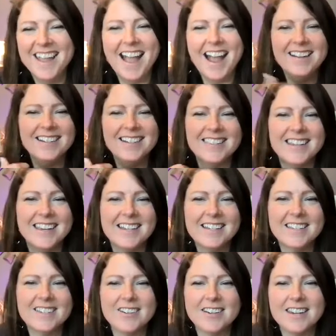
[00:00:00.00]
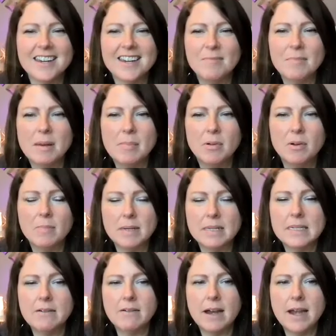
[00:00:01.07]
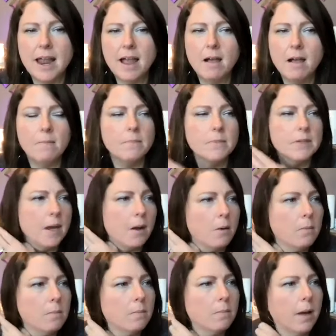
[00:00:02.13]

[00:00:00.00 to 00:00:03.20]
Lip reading: I just think it's tricky. People are busy right now. So